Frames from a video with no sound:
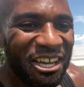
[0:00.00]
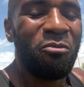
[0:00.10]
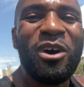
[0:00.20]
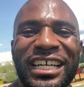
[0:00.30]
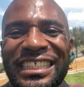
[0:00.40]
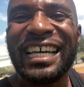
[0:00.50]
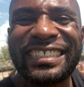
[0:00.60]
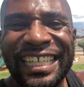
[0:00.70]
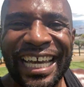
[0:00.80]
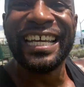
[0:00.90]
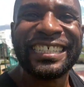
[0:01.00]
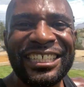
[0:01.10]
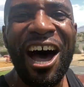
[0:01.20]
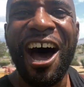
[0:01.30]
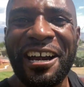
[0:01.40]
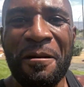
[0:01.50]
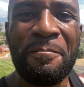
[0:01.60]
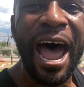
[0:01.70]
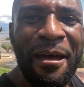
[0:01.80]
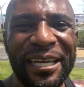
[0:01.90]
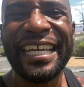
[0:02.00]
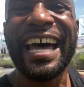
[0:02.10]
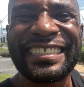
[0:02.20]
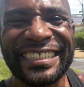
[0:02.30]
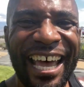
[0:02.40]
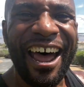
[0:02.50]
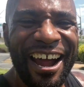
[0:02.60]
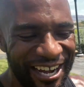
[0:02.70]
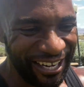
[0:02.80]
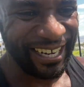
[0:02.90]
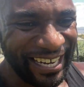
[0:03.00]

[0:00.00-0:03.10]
We just getting started, baby. Yes, sir.